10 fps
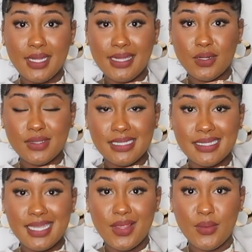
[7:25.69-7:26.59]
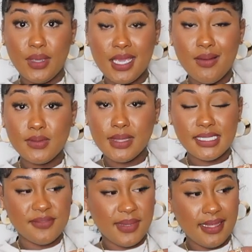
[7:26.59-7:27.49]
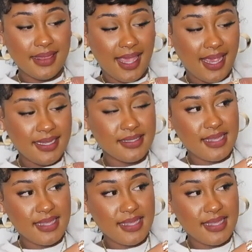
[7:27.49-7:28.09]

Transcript: little detail it comes with the split legs